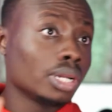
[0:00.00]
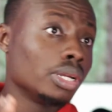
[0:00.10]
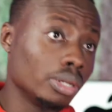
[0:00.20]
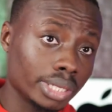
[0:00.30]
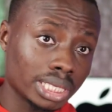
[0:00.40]

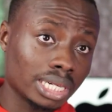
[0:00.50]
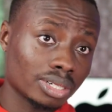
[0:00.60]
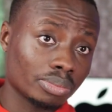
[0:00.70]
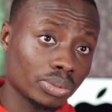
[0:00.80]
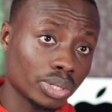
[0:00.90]
No, there's not
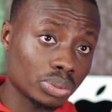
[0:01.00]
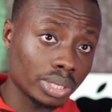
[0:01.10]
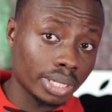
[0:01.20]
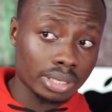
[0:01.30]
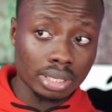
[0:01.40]
going to be
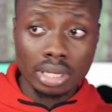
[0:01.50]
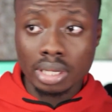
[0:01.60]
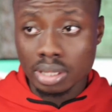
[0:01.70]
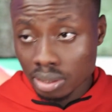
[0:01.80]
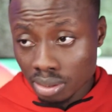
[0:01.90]
120Hz.
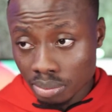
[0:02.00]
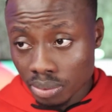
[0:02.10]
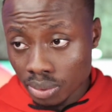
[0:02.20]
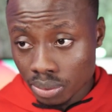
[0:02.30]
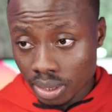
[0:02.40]
There's not going to be
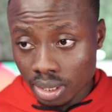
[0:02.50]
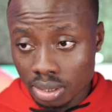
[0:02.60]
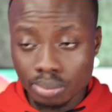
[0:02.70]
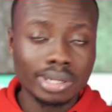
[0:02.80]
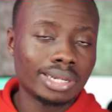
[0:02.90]

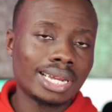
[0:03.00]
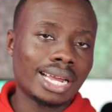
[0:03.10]
120Hz. But